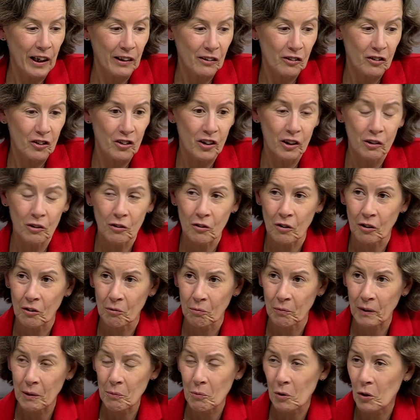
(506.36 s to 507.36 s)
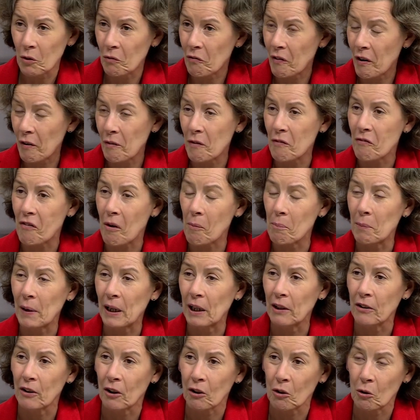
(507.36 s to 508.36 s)
As children, we were very
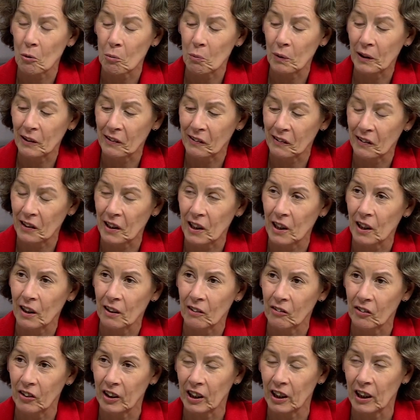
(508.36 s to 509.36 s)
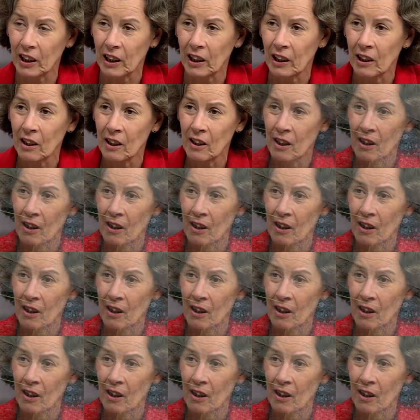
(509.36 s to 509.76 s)
familiar with seeing the